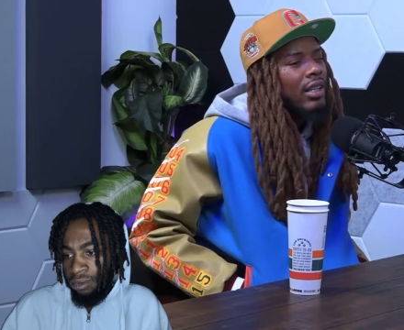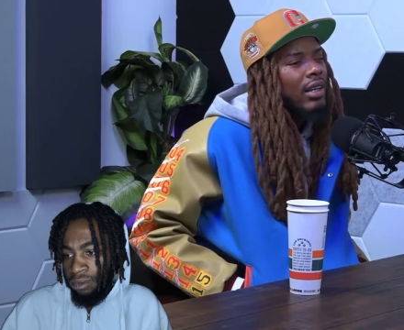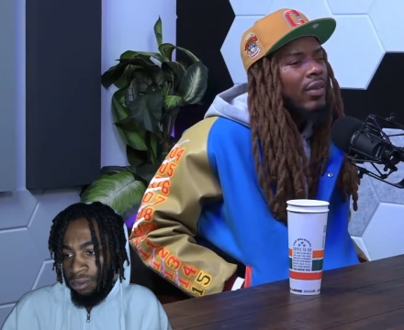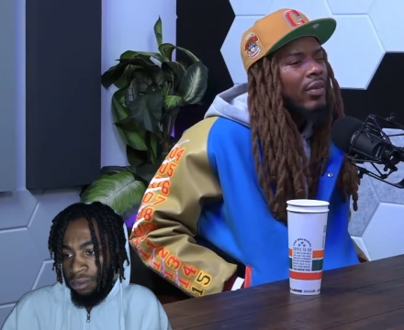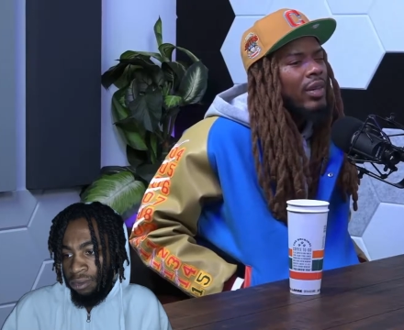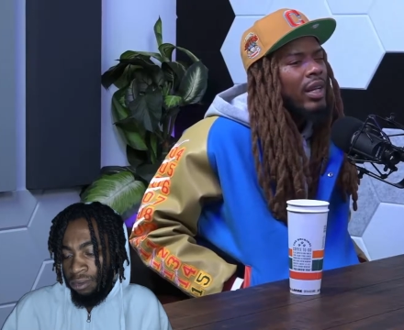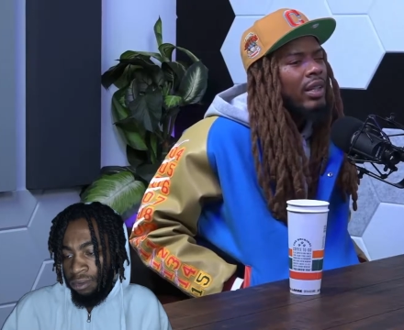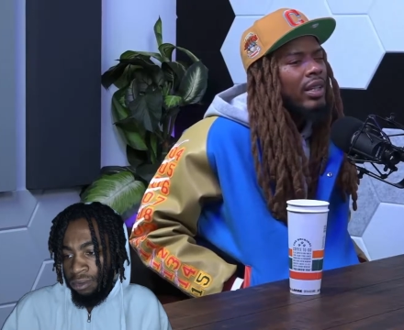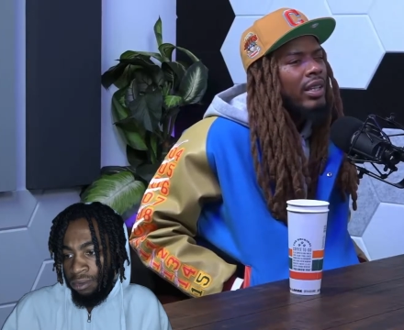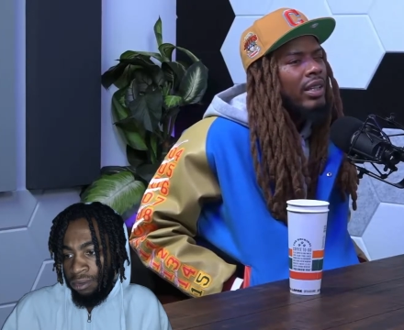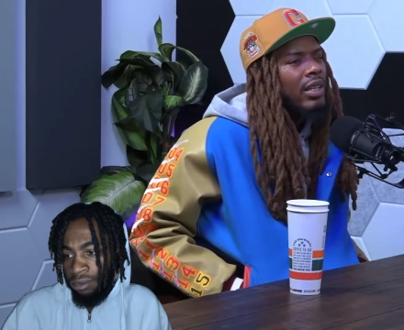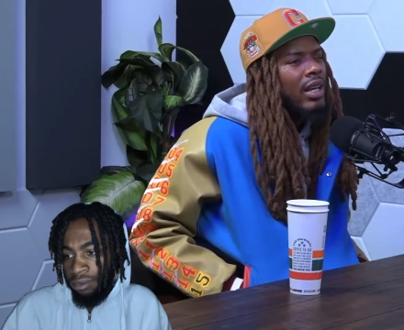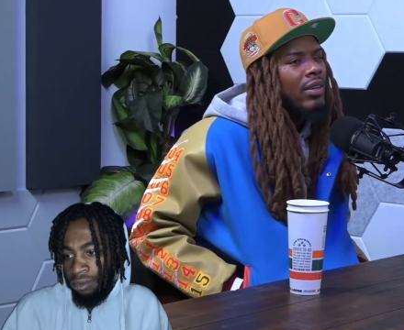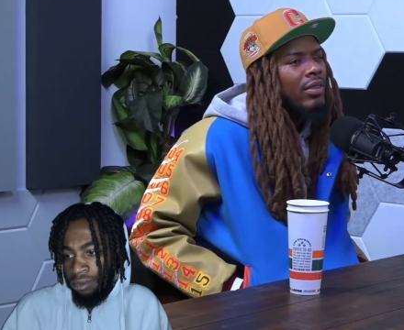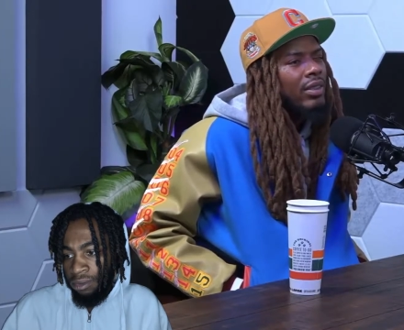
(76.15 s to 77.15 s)
Speaker 1: And when I
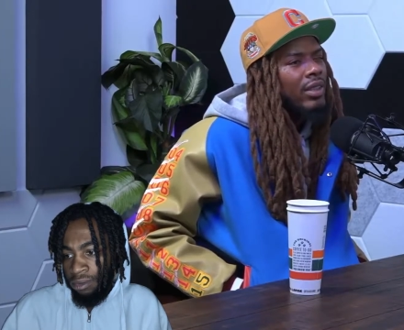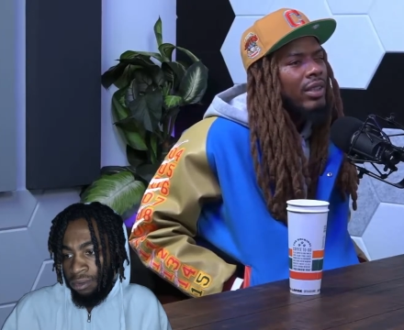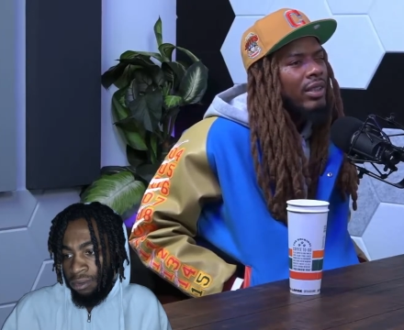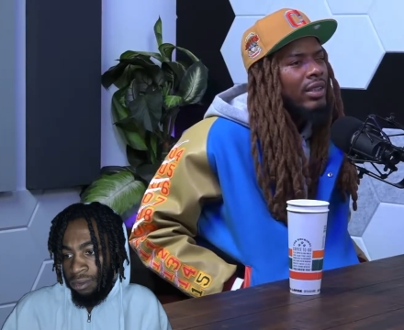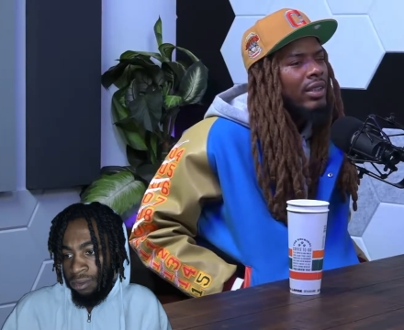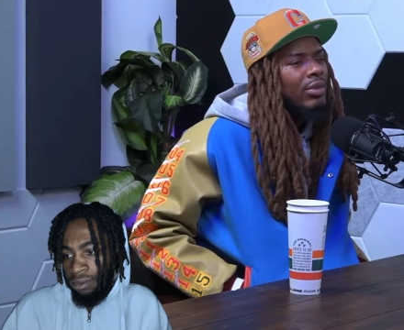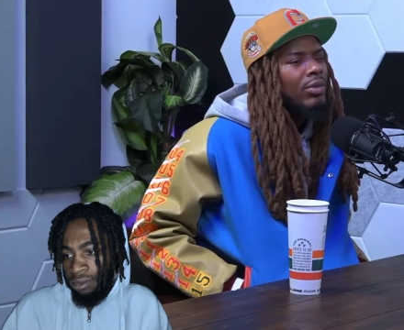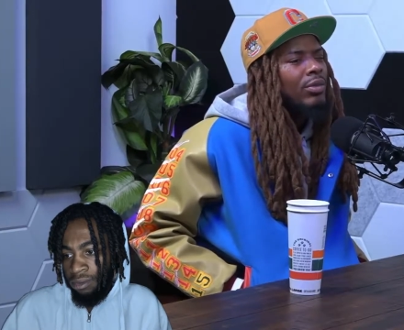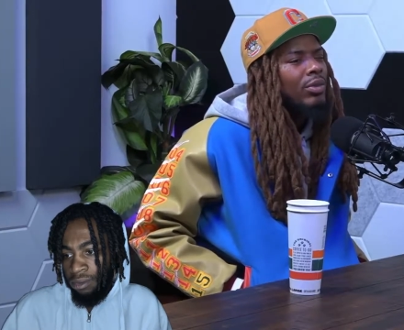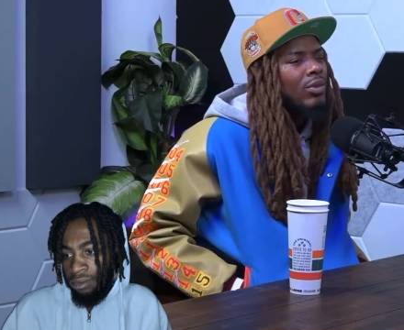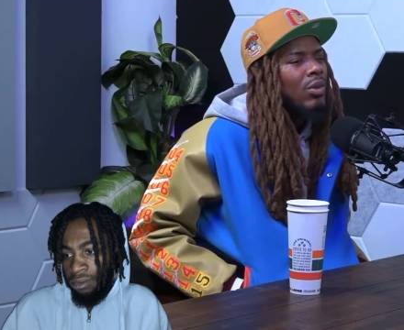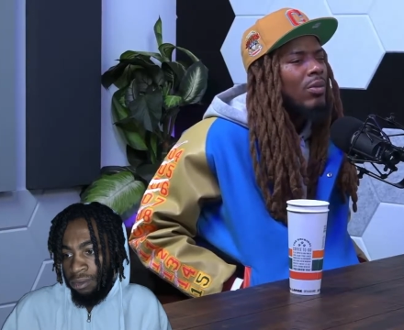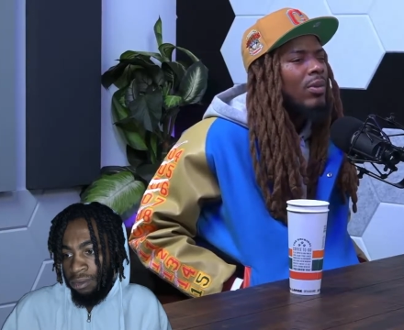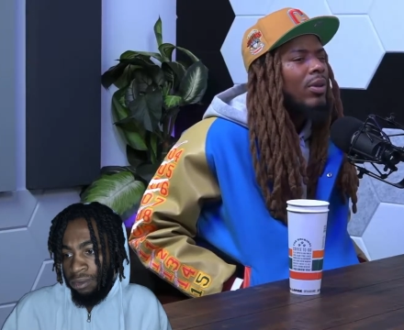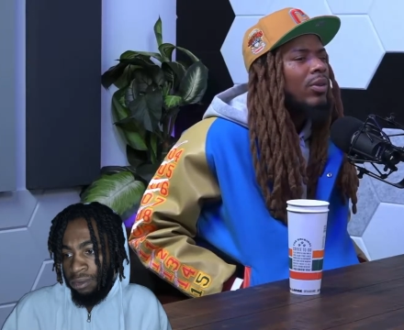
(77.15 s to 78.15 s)
landed out there, because we was
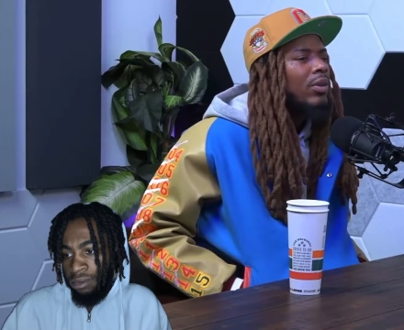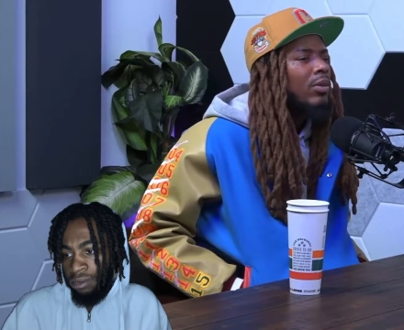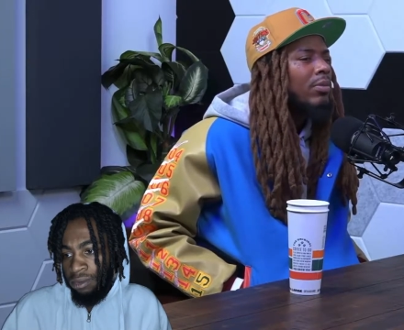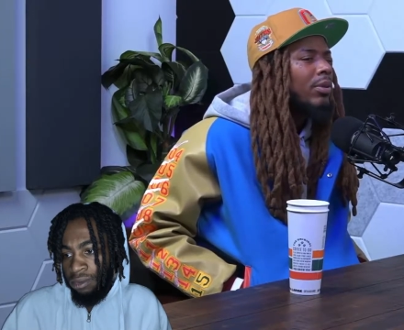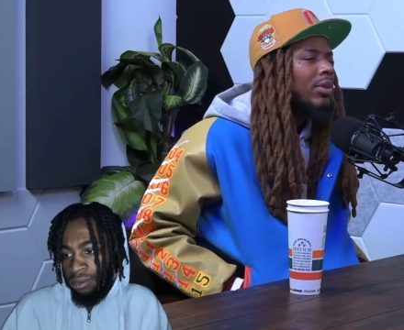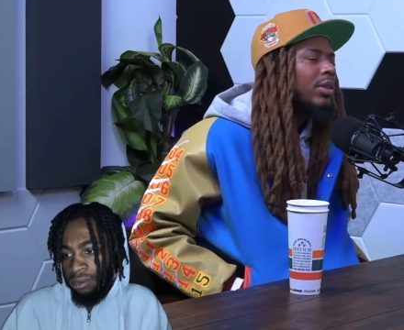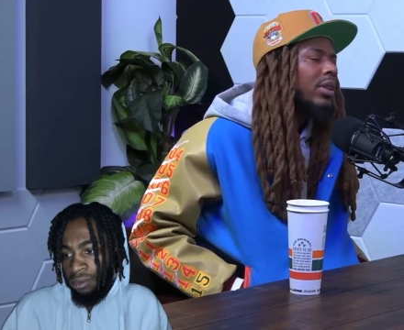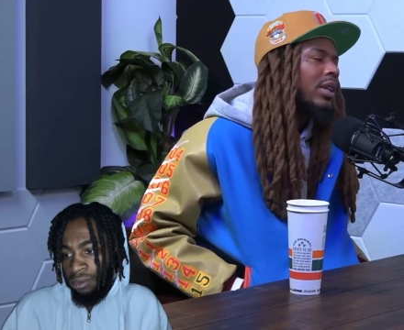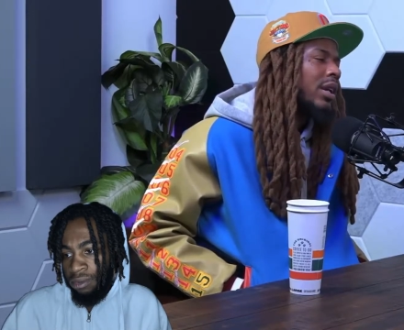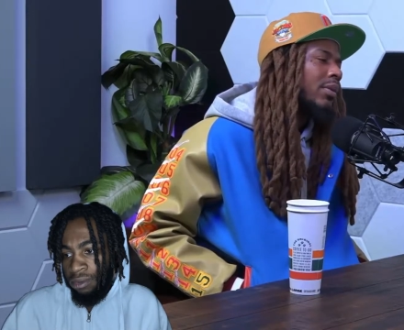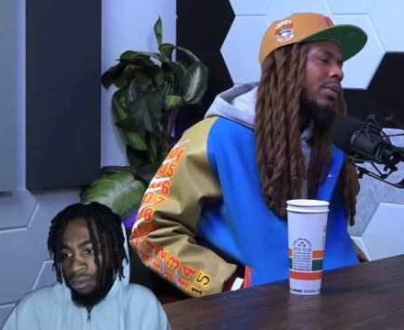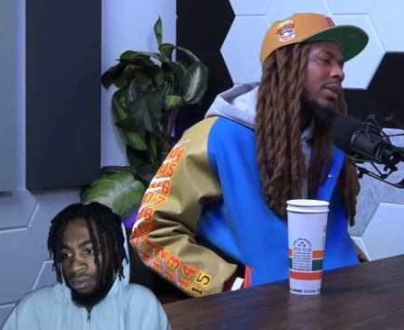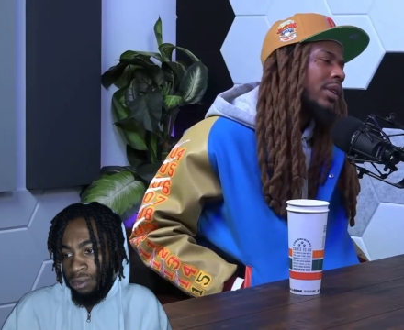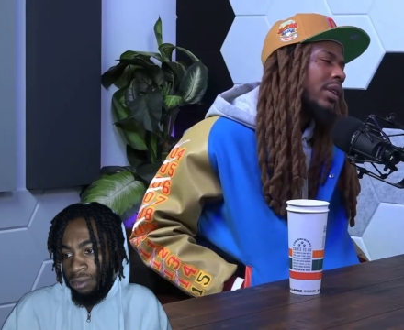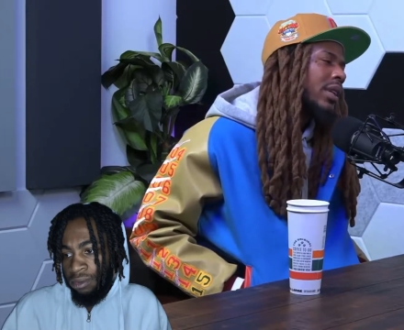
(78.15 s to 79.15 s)
doing my daughter's birthday that
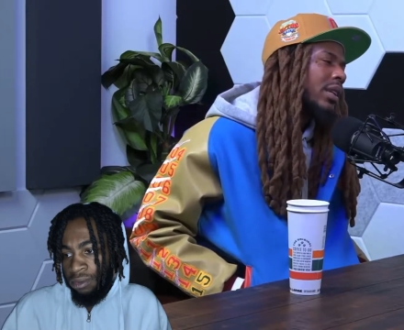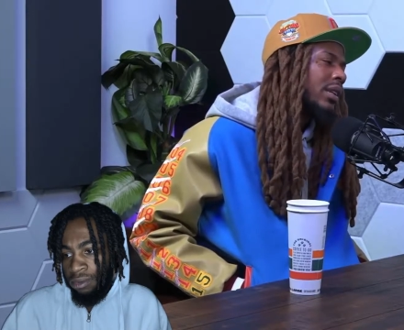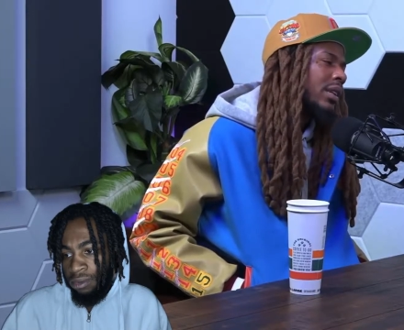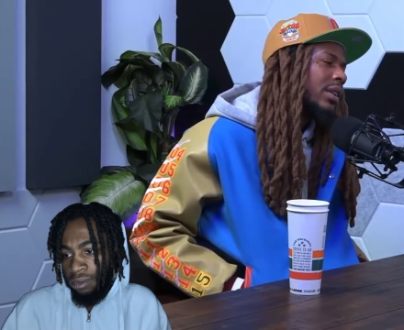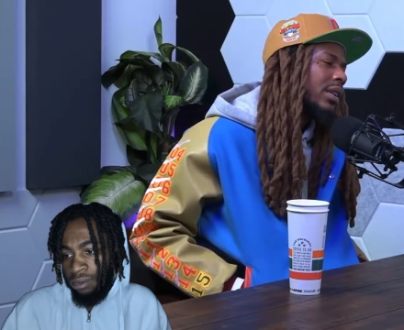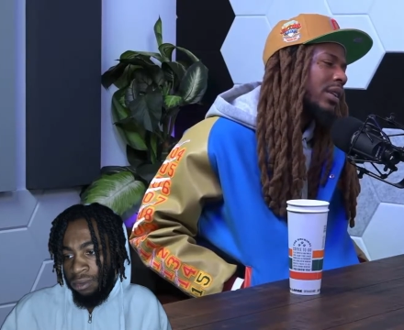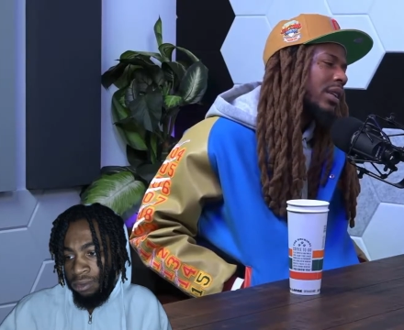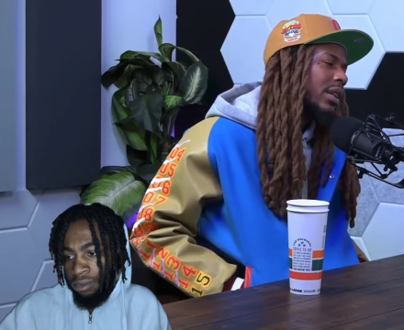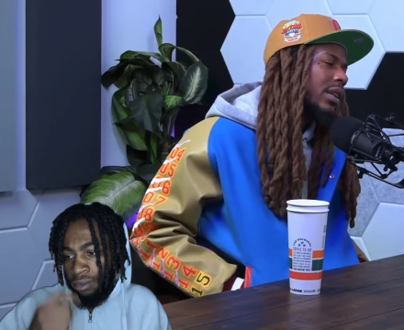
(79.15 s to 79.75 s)
weekend, I think.